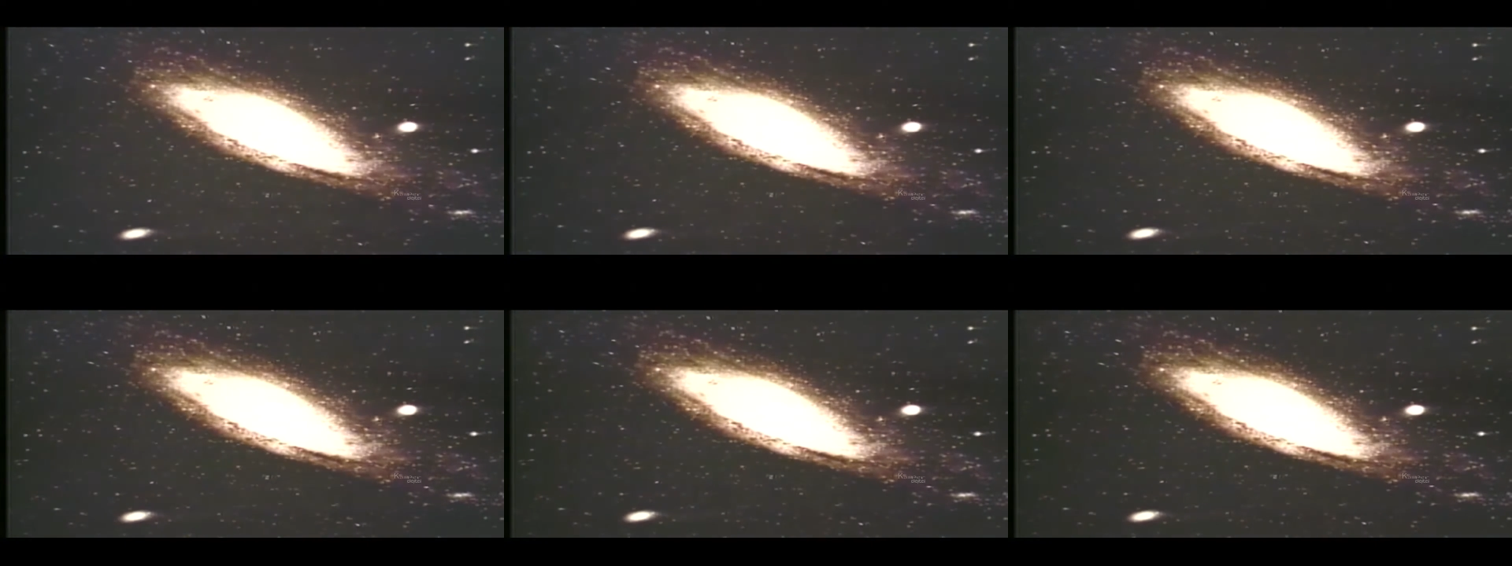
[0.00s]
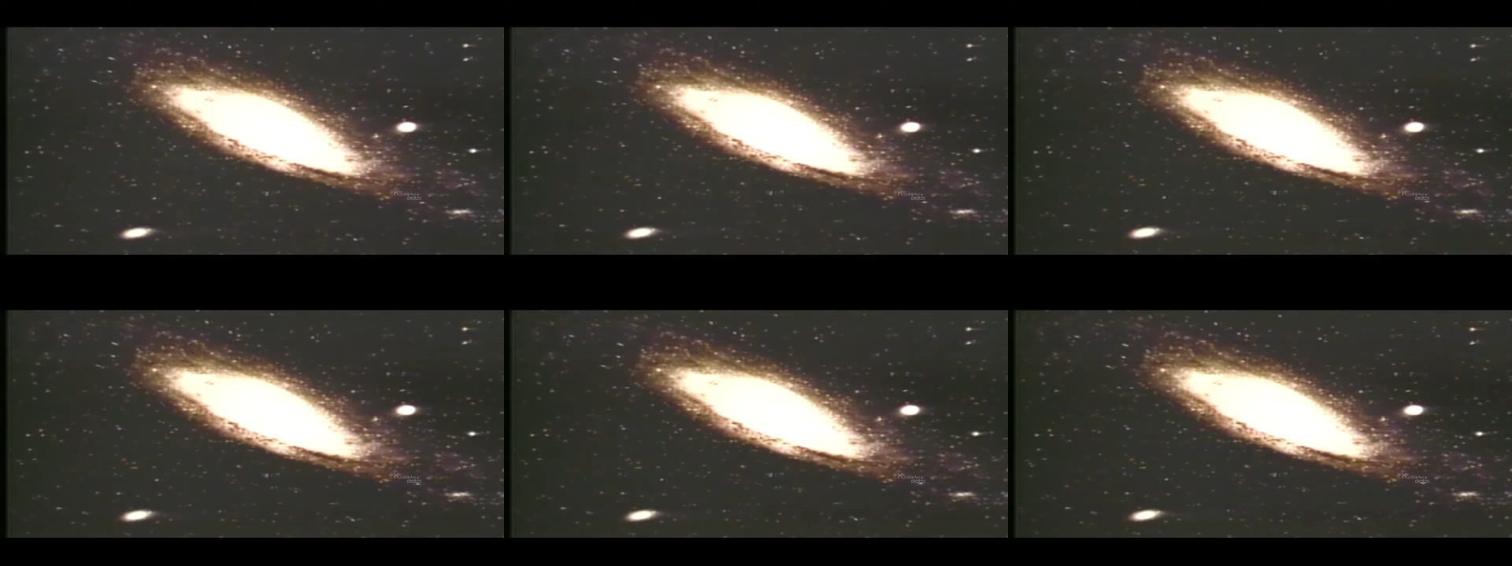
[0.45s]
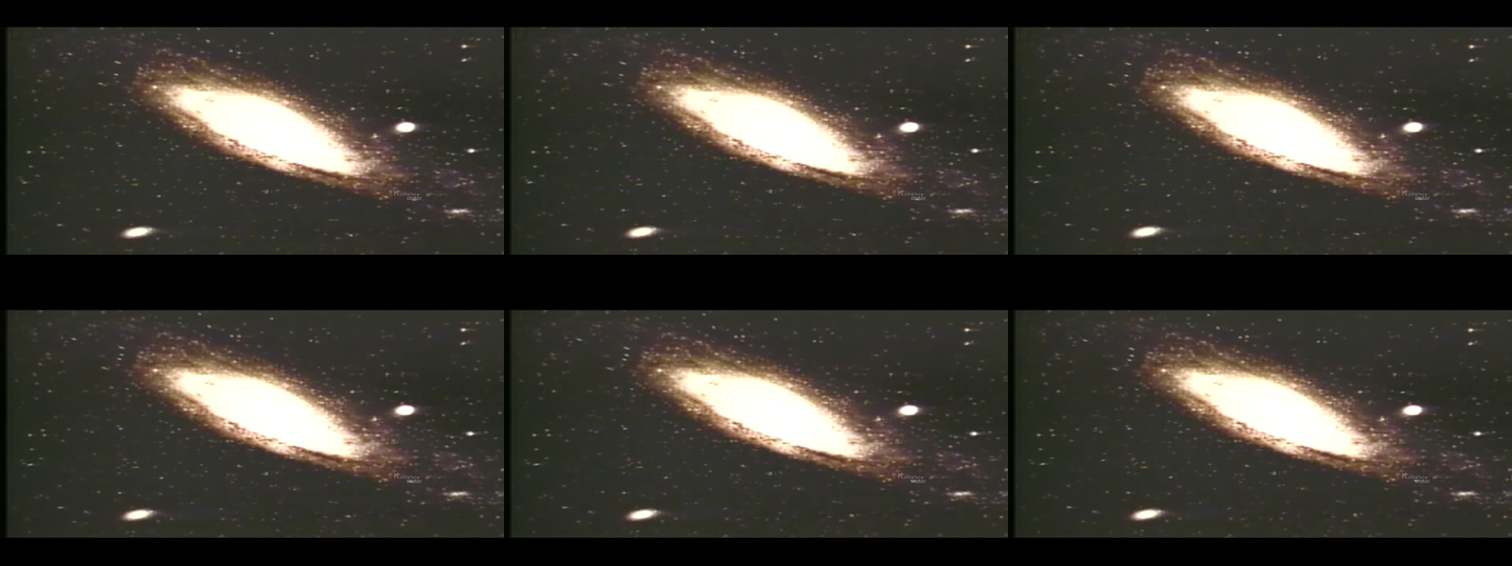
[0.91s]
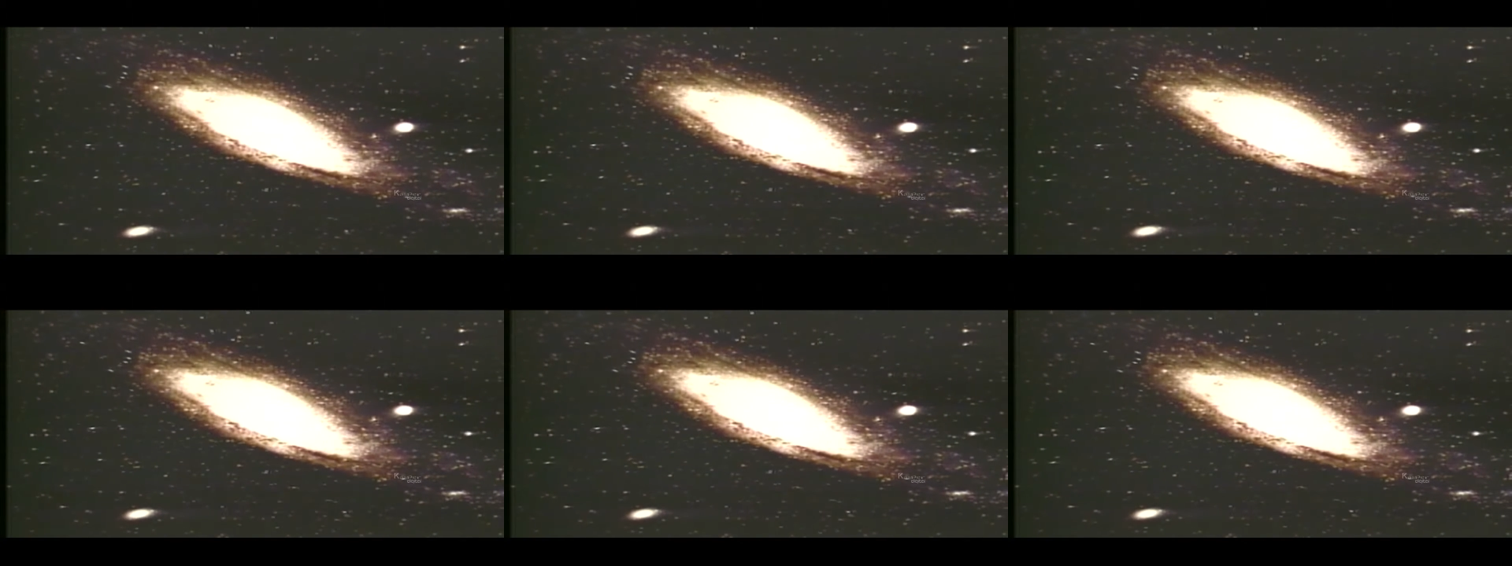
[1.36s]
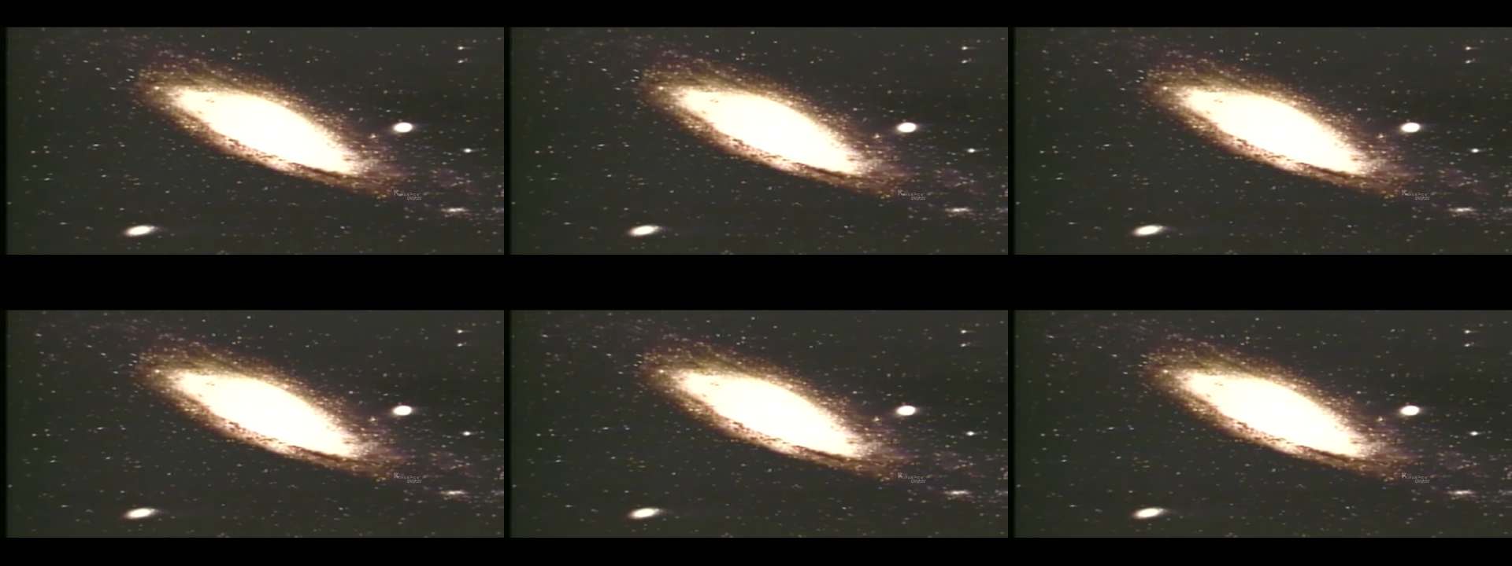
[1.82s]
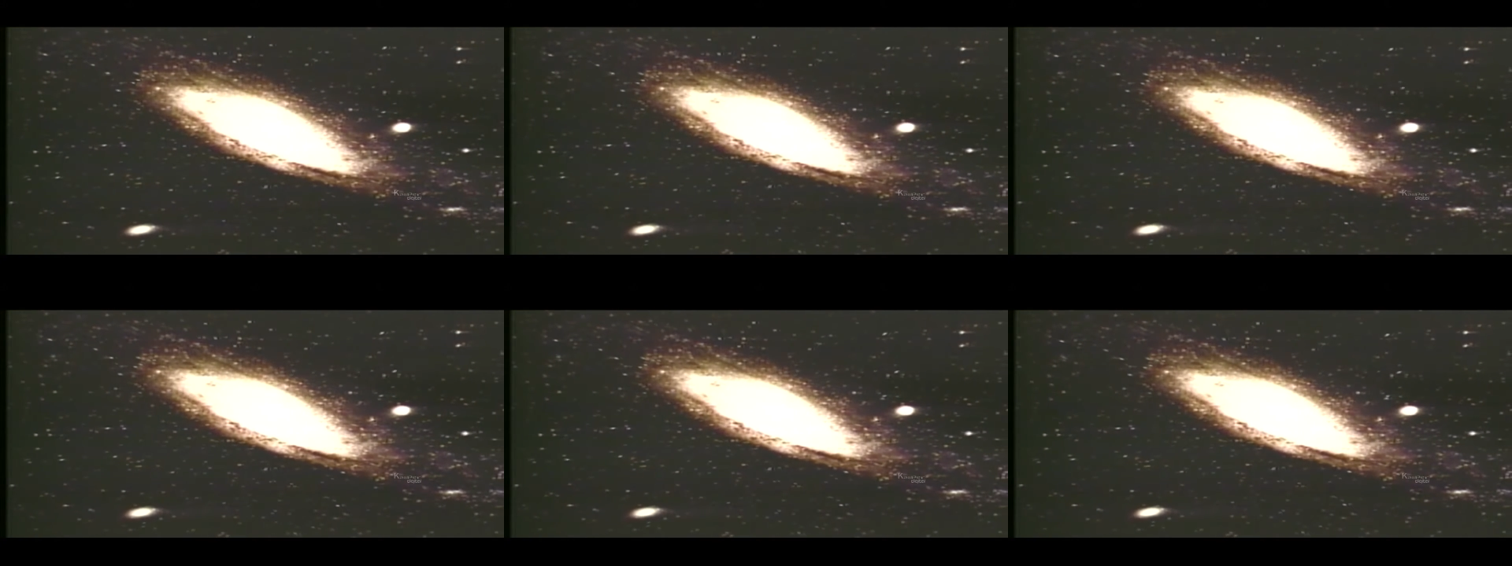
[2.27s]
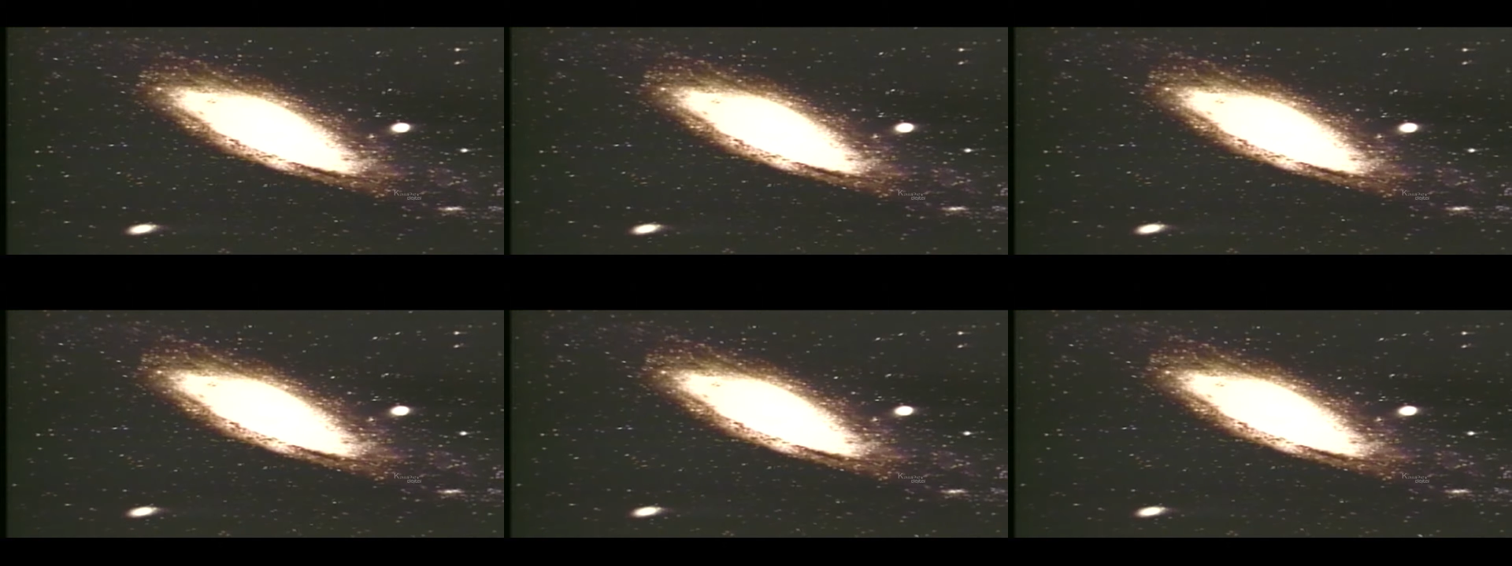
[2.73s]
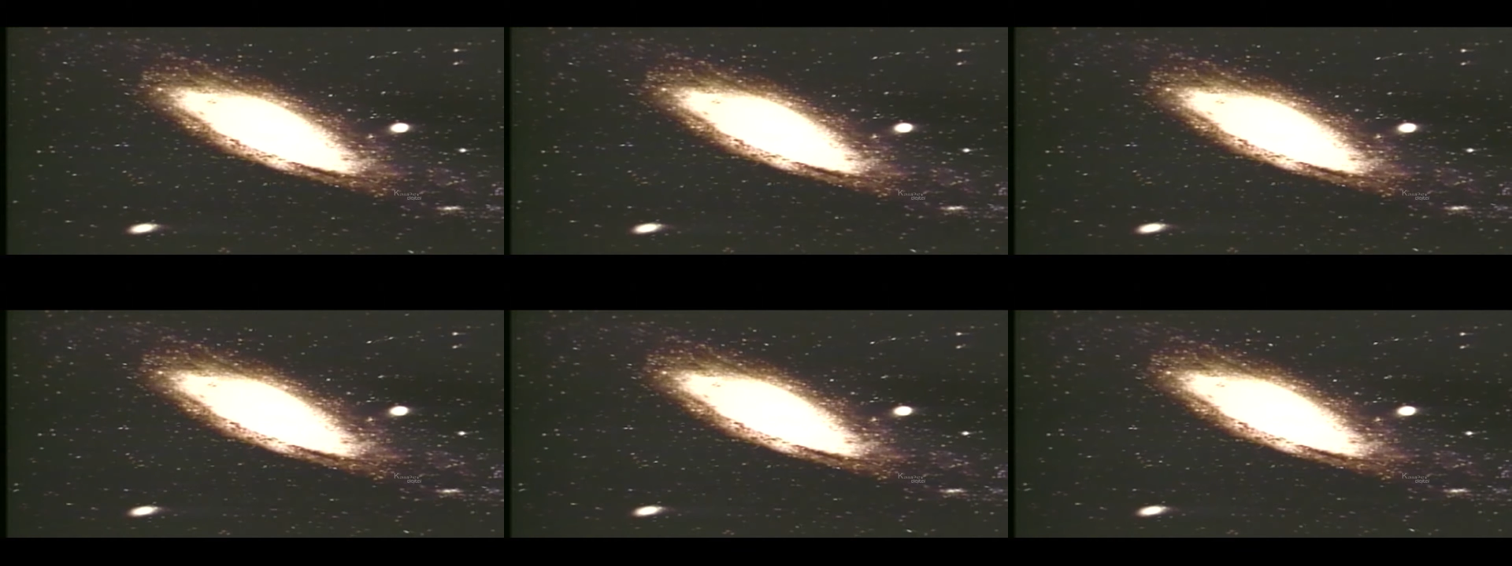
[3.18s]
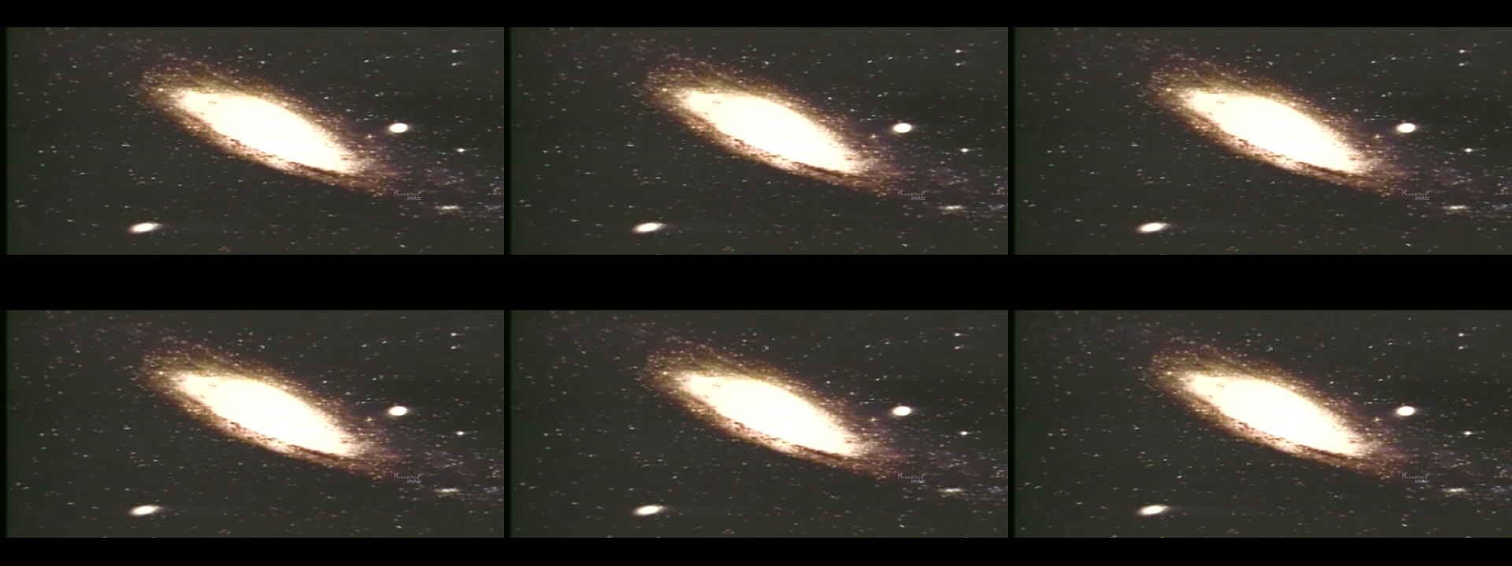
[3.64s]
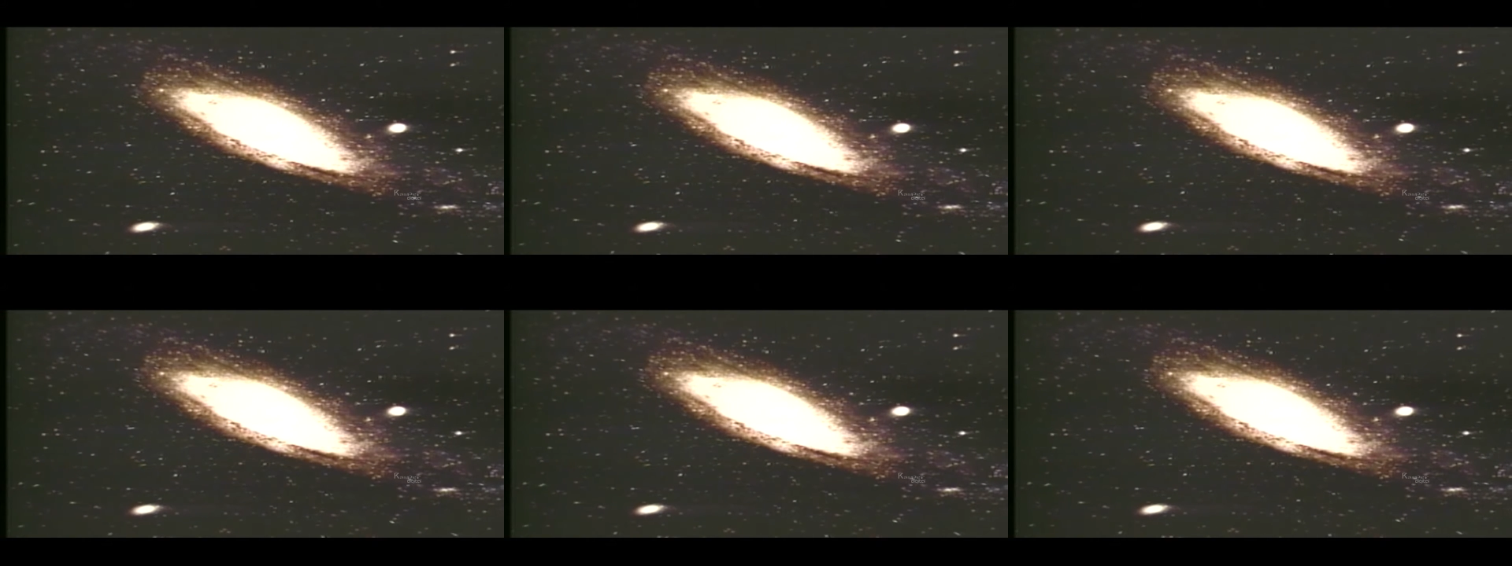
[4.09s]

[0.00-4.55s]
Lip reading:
[unreadable: no face in view]